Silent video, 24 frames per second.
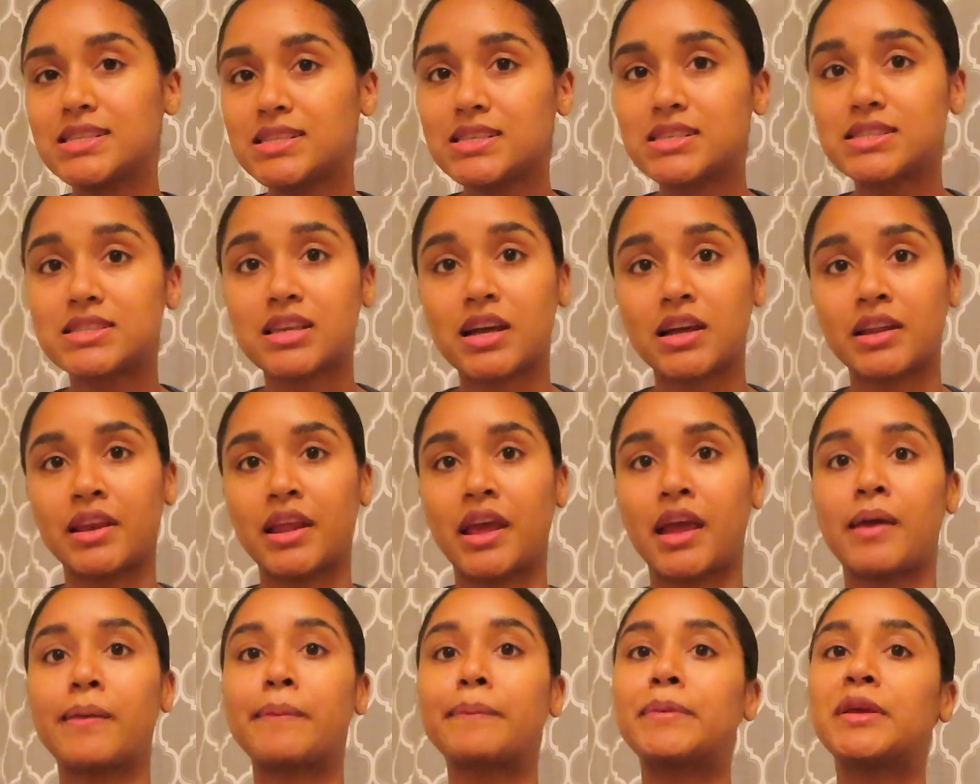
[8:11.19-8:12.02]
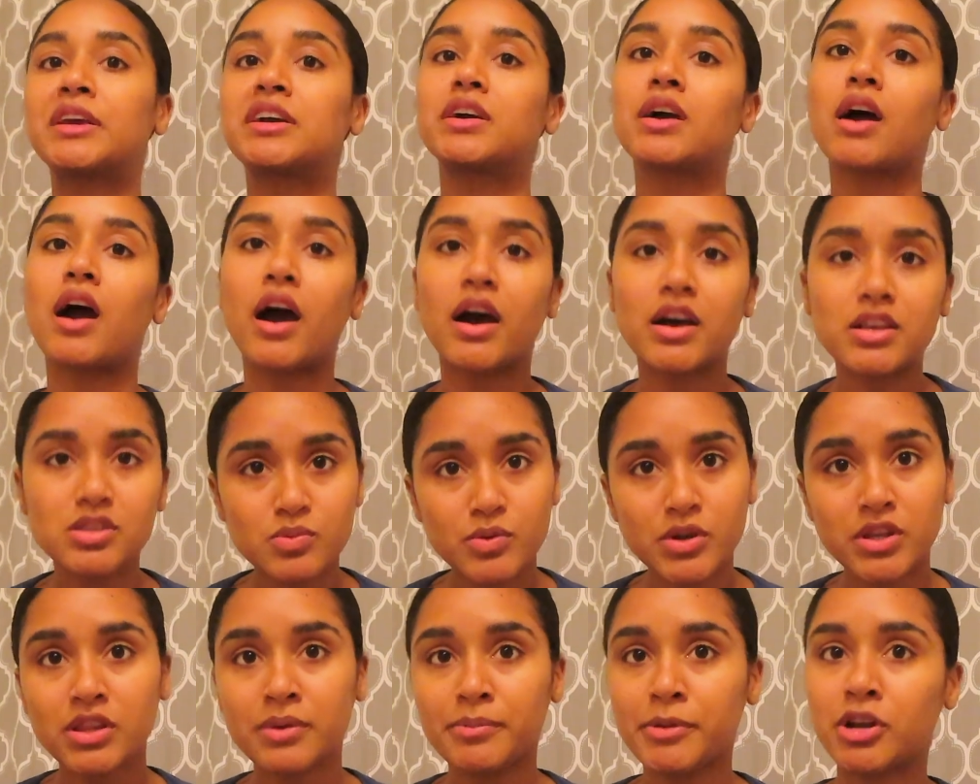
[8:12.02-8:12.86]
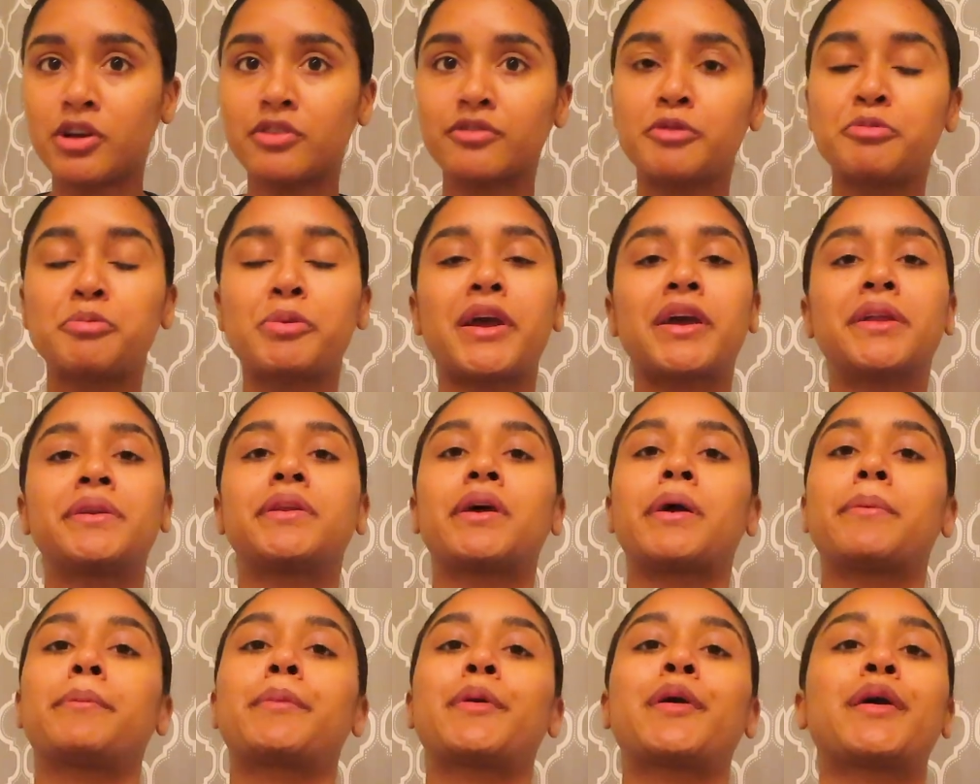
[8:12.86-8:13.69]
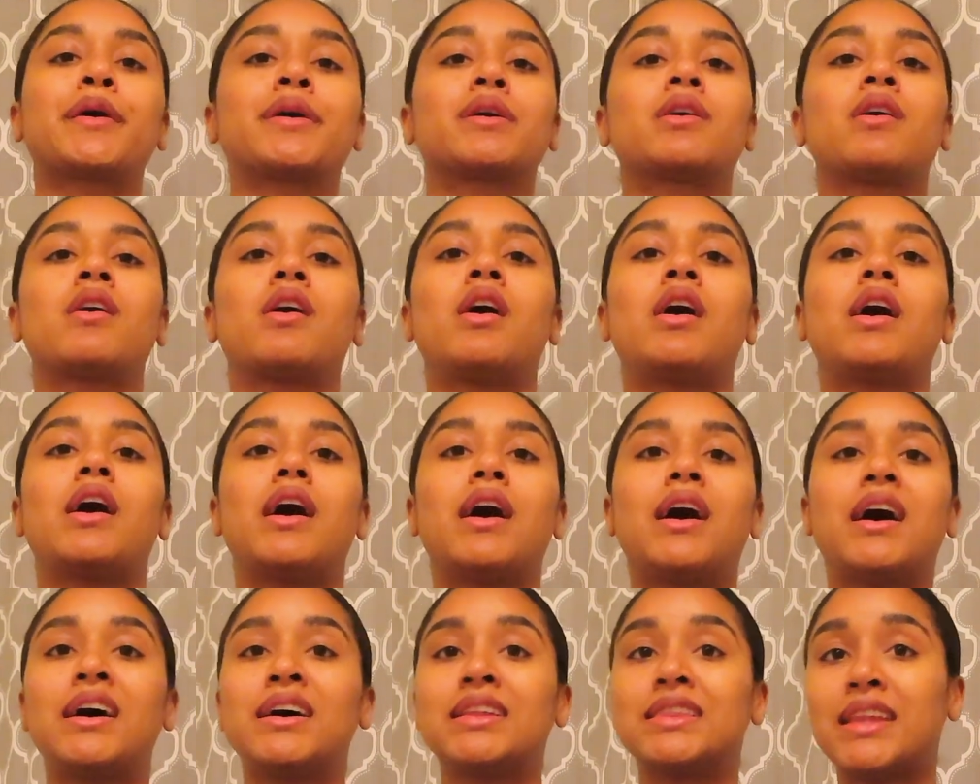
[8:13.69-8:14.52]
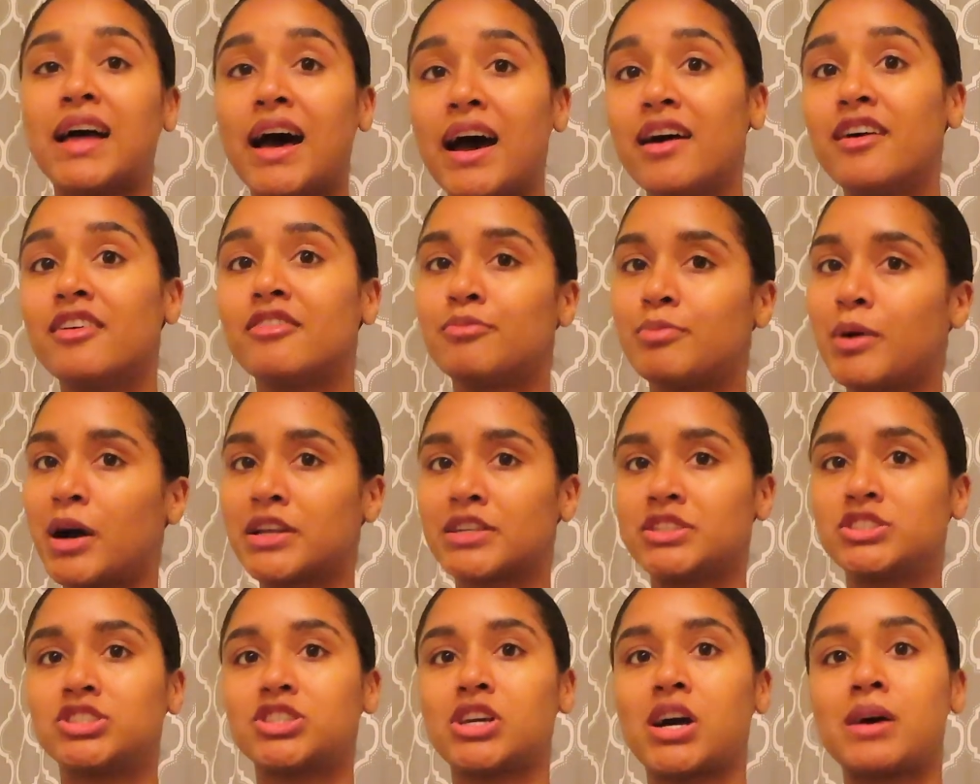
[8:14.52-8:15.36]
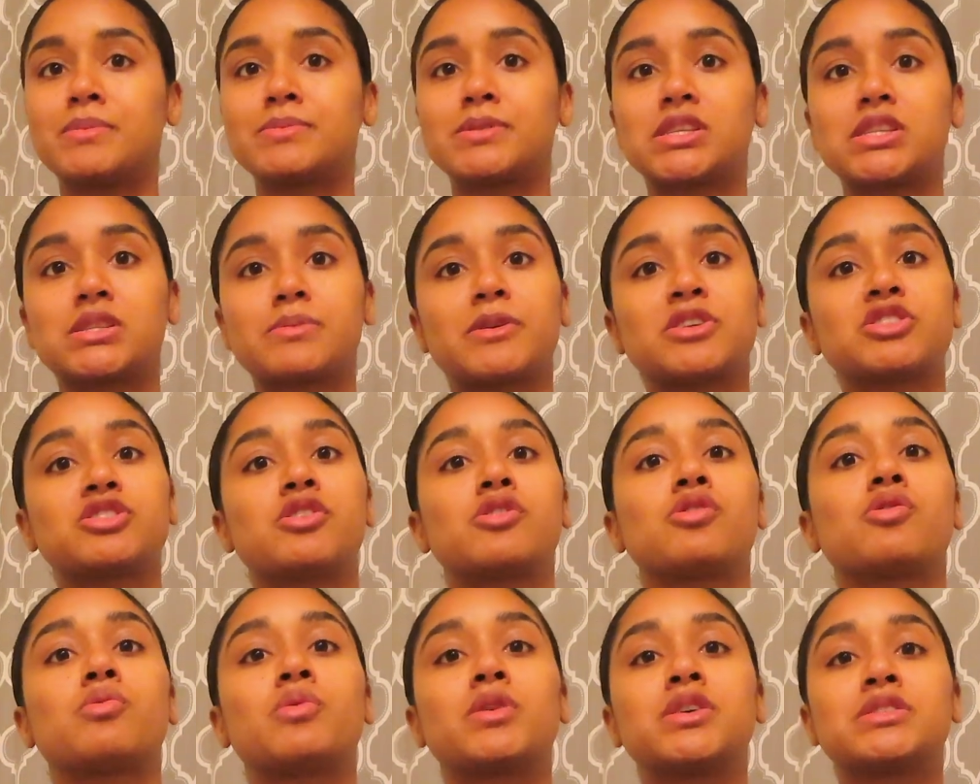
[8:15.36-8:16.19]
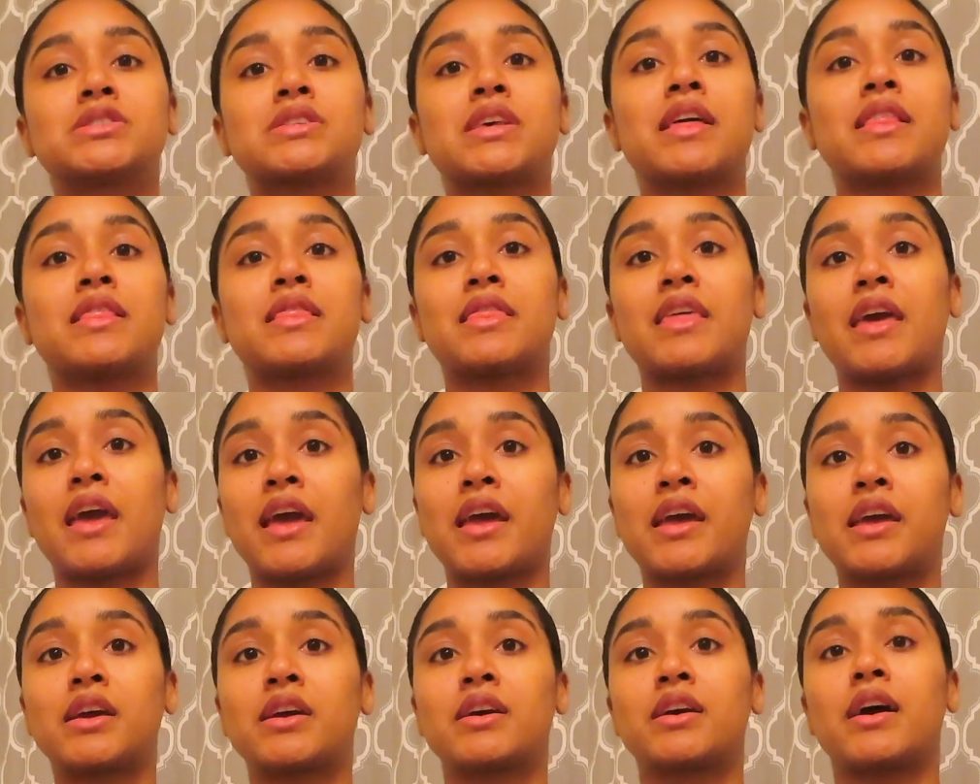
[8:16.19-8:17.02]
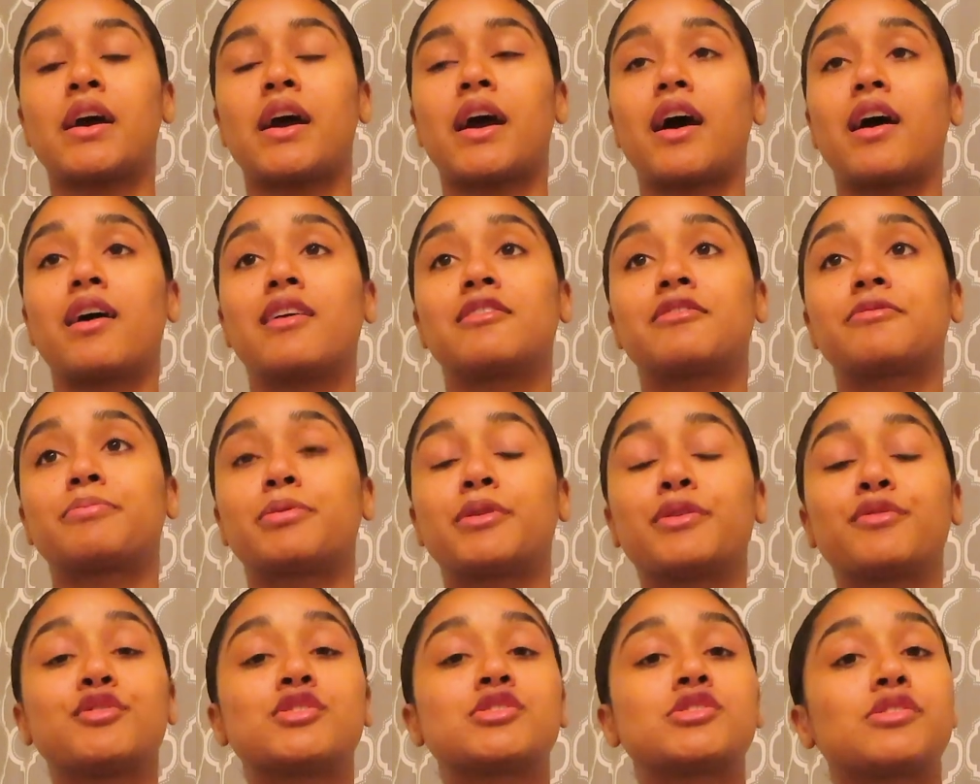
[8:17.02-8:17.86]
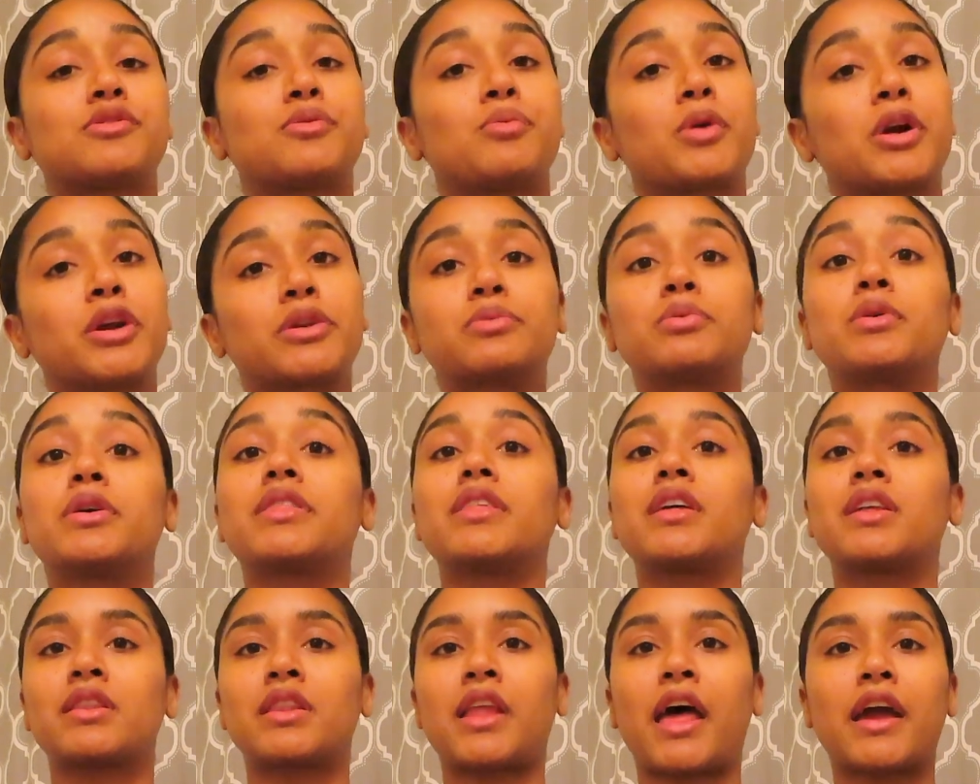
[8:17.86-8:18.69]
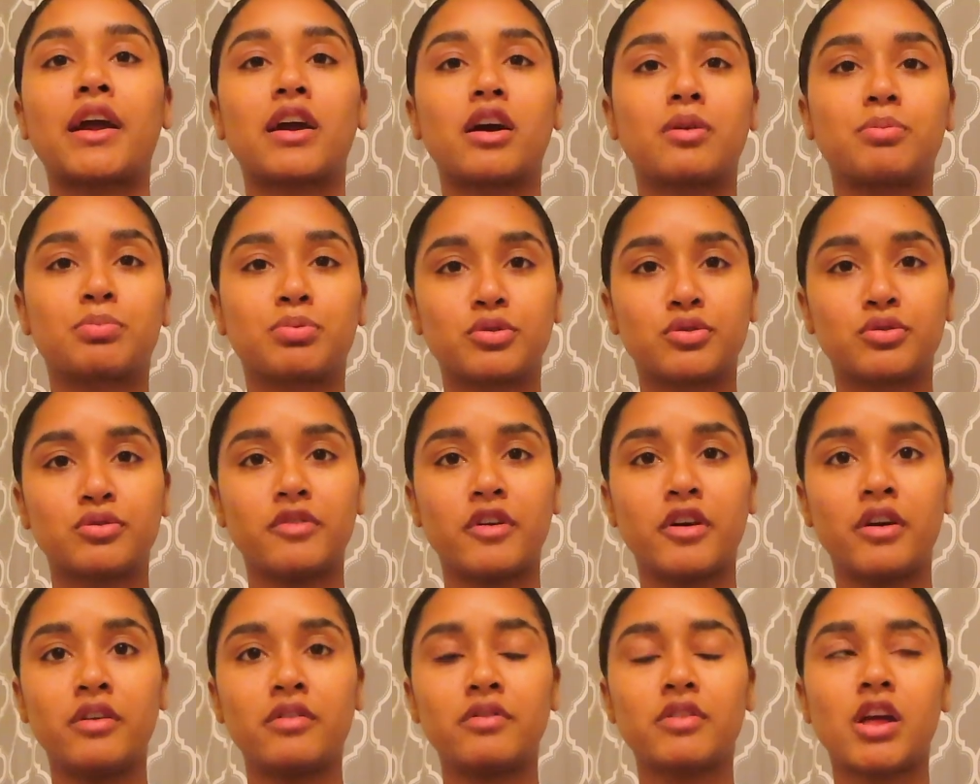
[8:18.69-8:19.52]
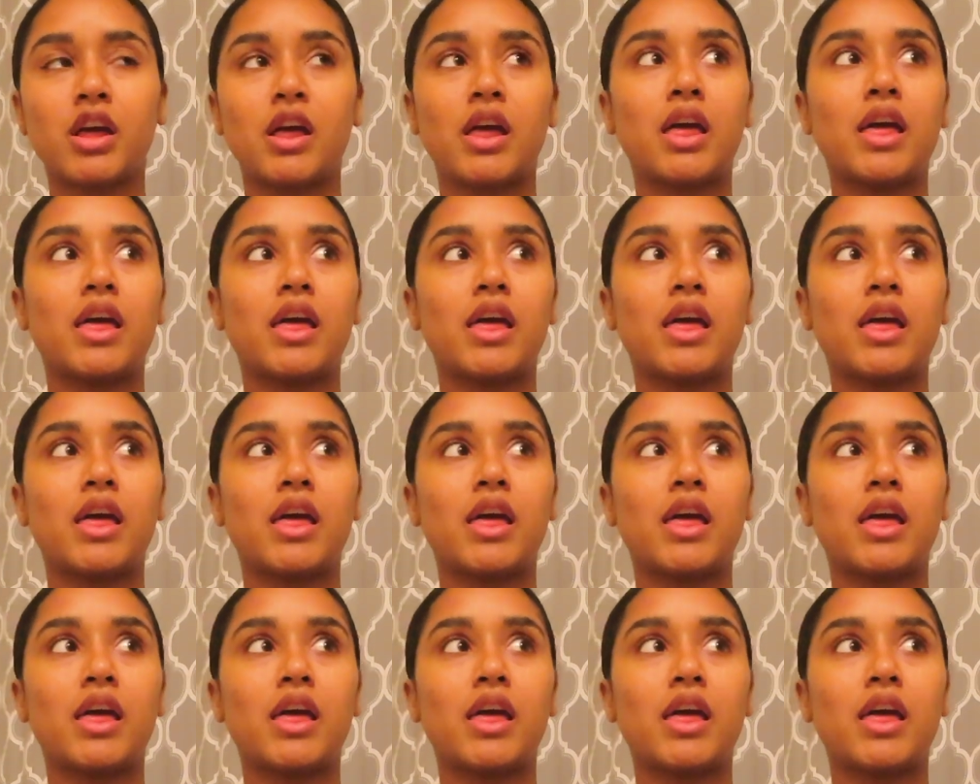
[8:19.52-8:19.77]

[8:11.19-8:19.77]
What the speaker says: it's a Sunday, because we're in the middle of a pandemic, a lot of body shops, especially the ones that they have previously worked with and approve of,